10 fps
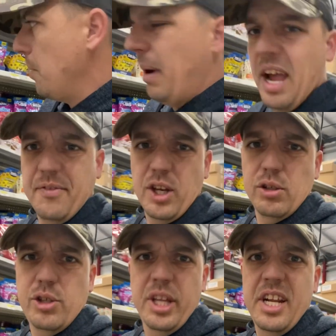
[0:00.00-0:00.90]
Might have to go
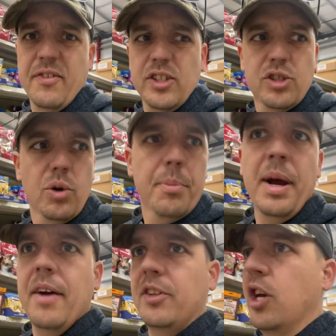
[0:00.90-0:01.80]
to the different store.
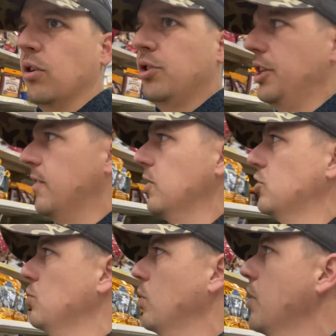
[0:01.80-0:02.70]
Might have to go to a different
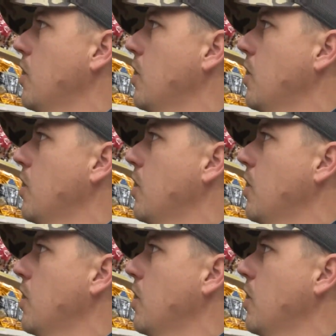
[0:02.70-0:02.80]
store.